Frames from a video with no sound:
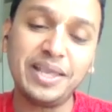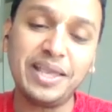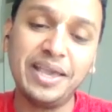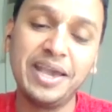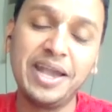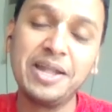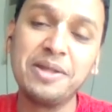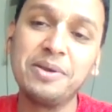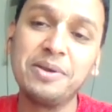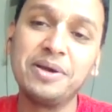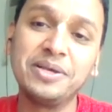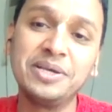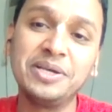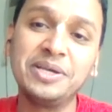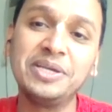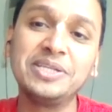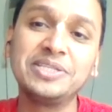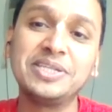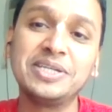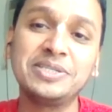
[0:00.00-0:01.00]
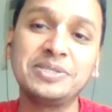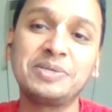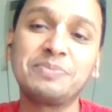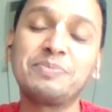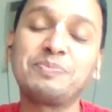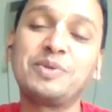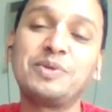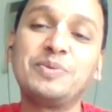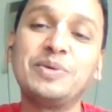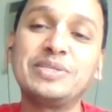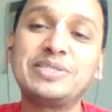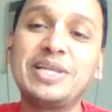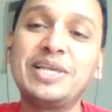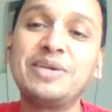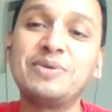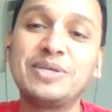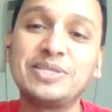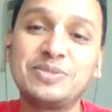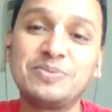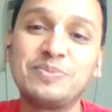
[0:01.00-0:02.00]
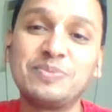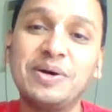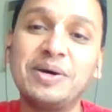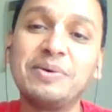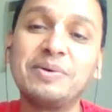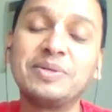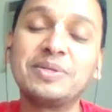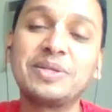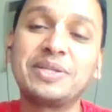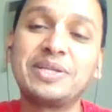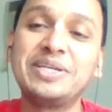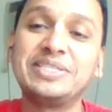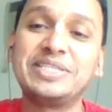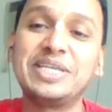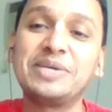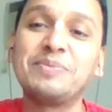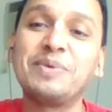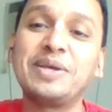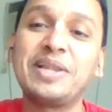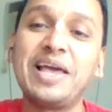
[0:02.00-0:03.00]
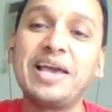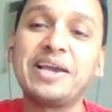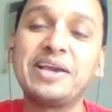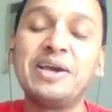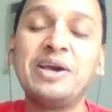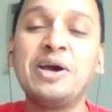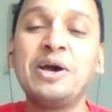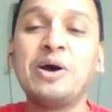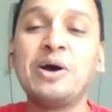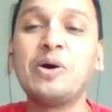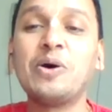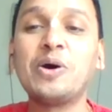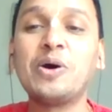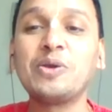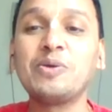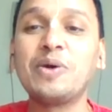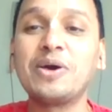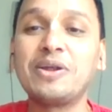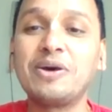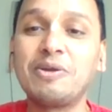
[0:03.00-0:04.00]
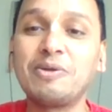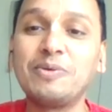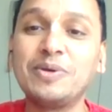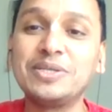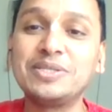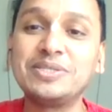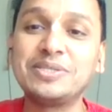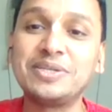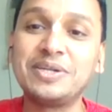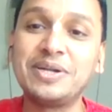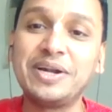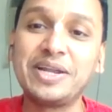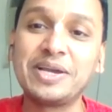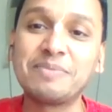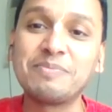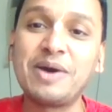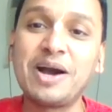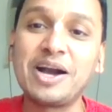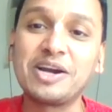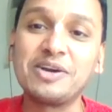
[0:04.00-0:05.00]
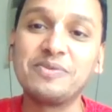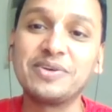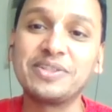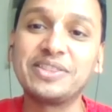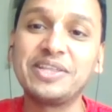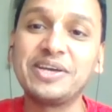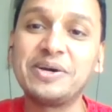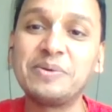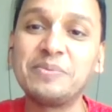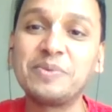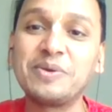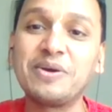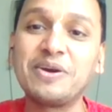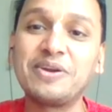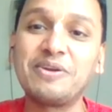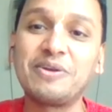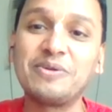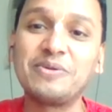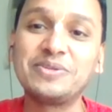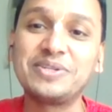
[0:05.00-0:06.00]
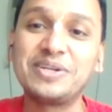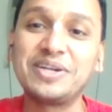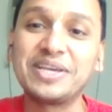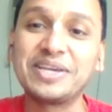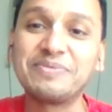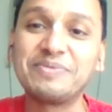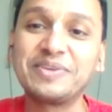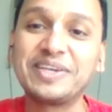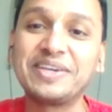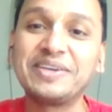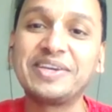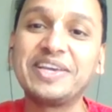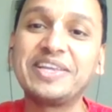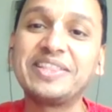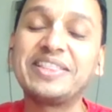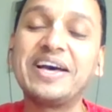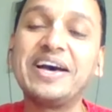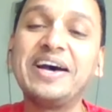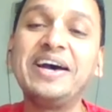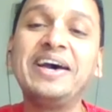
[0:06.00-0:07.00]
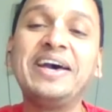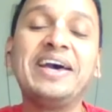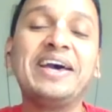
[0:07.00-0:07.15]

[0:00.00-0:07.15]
And he just previously he was teasing me like, oh, you are always reading Bhagavatam, you are always reading Gita.